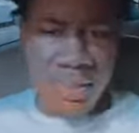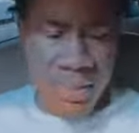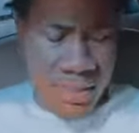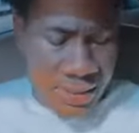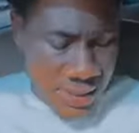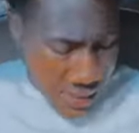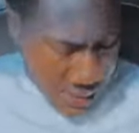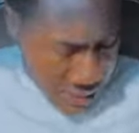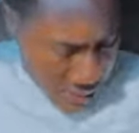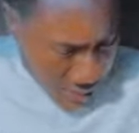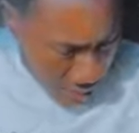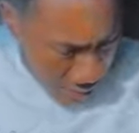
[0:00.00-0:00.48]

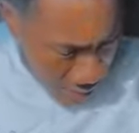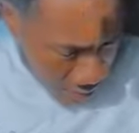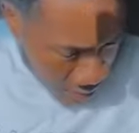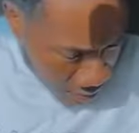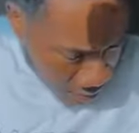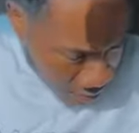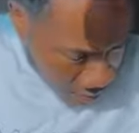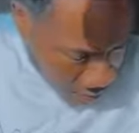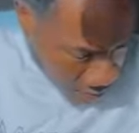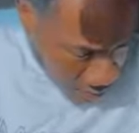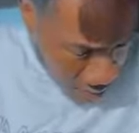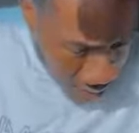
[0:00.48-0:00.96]

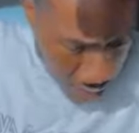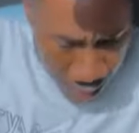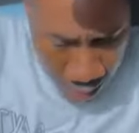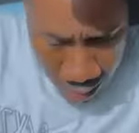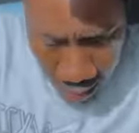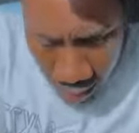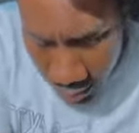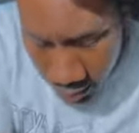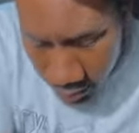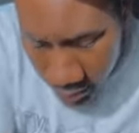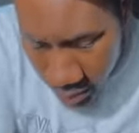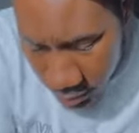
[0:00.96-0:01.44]
decisions,
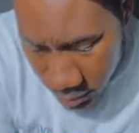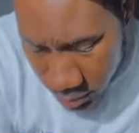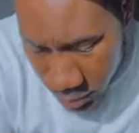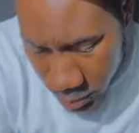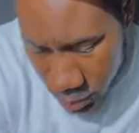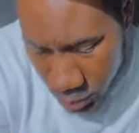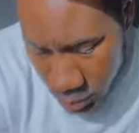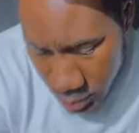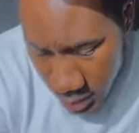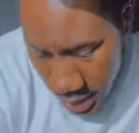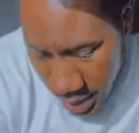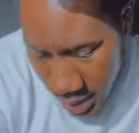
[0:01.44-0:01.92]
people
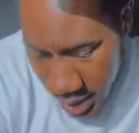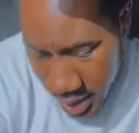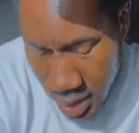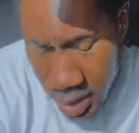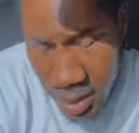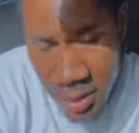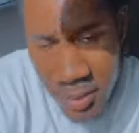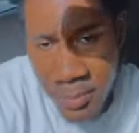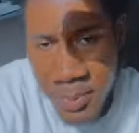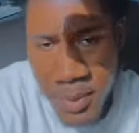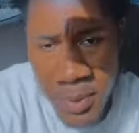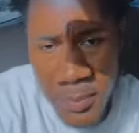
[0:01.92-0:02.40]

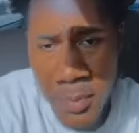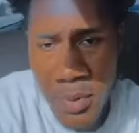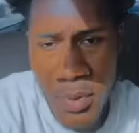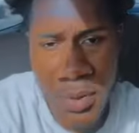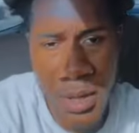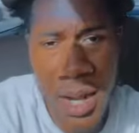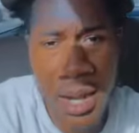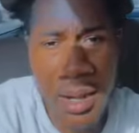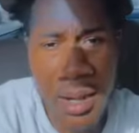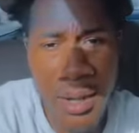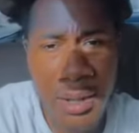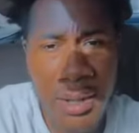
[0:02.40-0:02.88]
are
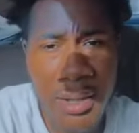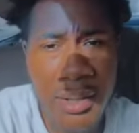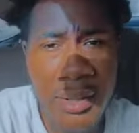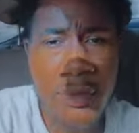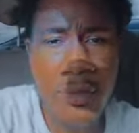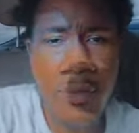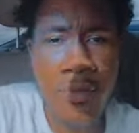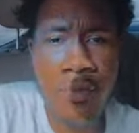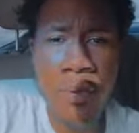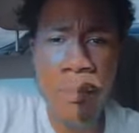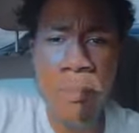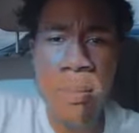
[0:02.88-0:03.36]
not going to
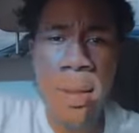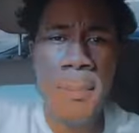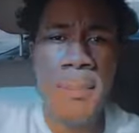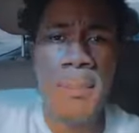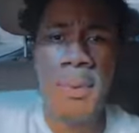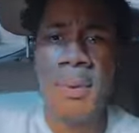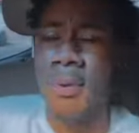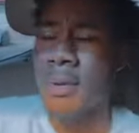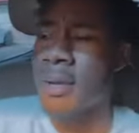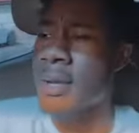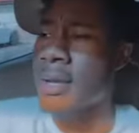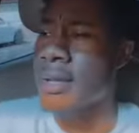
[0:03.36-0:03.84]

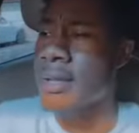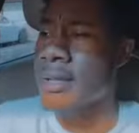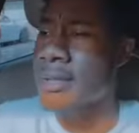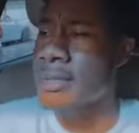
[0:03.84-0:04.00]
remember and